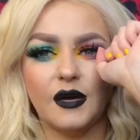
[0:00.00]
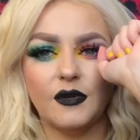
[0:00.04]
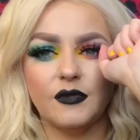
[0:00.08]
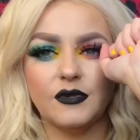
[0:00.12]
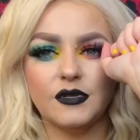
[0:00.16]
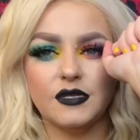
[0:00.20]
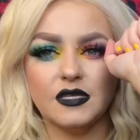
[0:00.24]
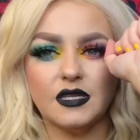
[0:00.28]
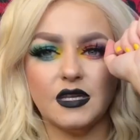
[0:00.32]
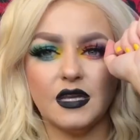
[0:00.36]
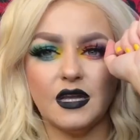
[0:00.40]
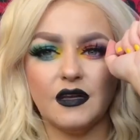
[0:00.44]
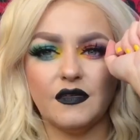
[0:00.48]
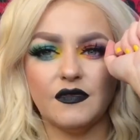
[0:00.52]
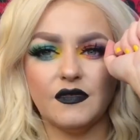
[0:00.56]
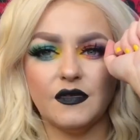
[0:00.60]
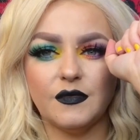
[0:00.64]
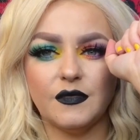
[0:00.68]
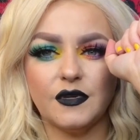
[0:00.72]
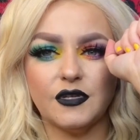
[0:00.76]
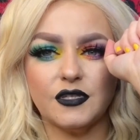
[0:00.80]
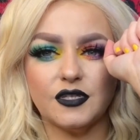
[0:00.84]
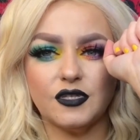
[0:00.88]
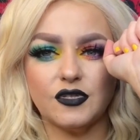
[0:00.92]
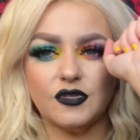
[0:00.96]
I wasn't
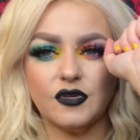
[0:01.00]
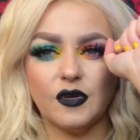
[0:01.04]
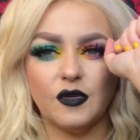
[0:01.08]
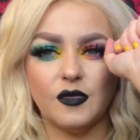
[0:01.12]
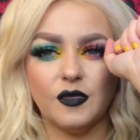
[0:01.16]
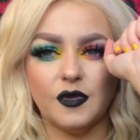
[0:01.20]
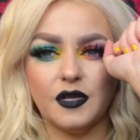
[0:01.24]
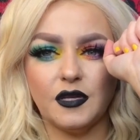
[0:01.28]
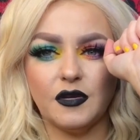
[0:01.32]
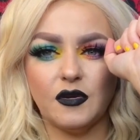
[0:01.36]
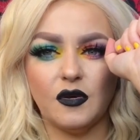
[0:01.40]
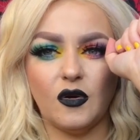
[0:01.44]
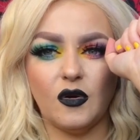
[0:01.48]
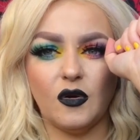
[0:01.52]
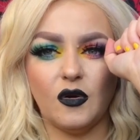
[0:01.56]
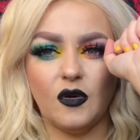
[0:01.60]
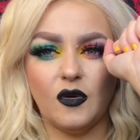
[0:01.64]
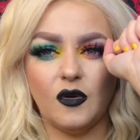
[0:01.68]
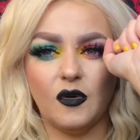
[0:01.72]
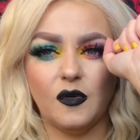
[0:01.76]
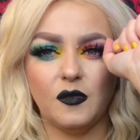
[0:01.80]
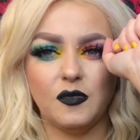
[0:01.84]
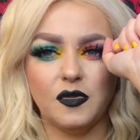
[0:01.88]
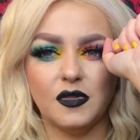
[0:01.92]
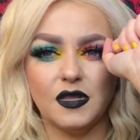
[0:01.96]
having much trouble at
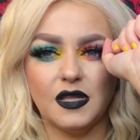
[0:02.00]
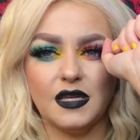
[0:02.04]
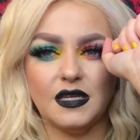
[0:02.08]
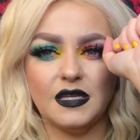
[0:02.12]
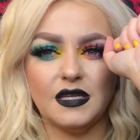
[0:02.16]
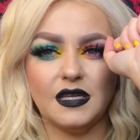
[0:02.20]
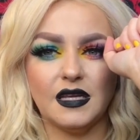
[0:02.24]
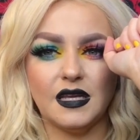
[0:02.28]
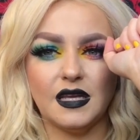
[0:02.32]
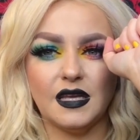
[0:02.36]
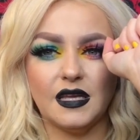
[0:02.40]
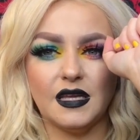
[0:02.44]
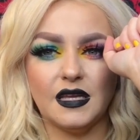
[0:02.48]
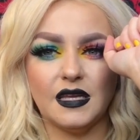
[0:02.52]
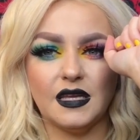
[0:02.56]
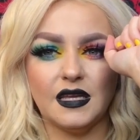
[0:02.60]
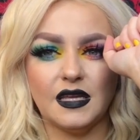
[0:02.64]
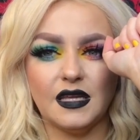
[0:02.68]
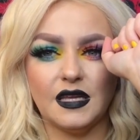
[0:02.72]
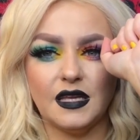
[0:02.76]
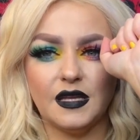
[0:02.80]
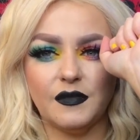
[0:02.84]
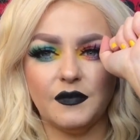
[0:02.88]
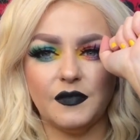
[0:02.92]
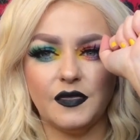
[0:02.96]
all blending it
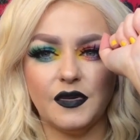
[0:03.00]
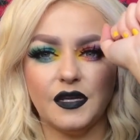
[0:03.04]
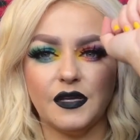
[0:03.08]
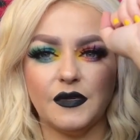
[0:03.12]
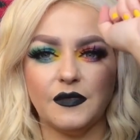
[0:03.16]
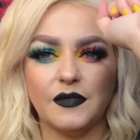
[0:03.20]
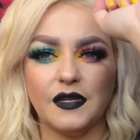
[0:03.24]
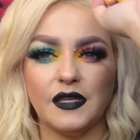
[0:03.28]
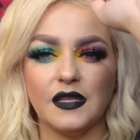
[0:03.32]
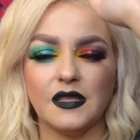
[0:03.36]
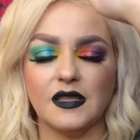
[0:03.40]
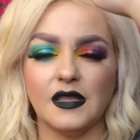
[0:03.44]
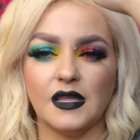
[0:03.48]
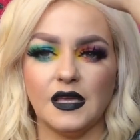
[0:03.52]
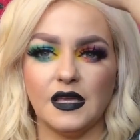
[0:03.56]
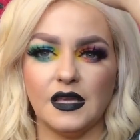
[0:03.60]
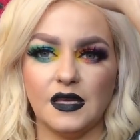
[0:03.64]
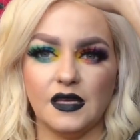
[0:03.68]
and getting pigment.